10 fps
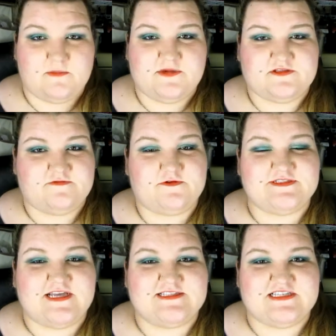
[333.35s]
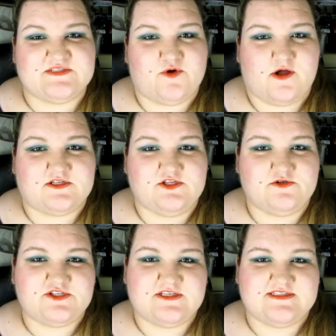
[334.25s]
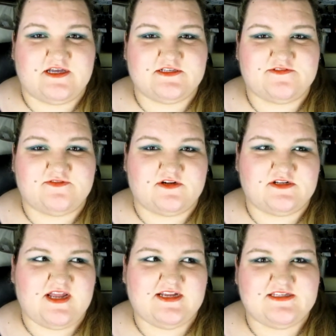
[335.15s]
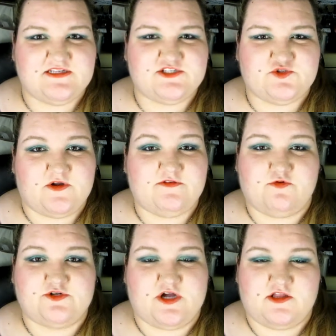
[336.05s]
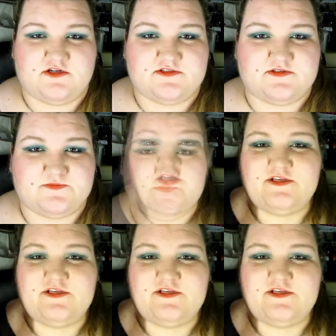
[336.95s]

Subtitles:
but the full size of this product usually sells for $19 to $24.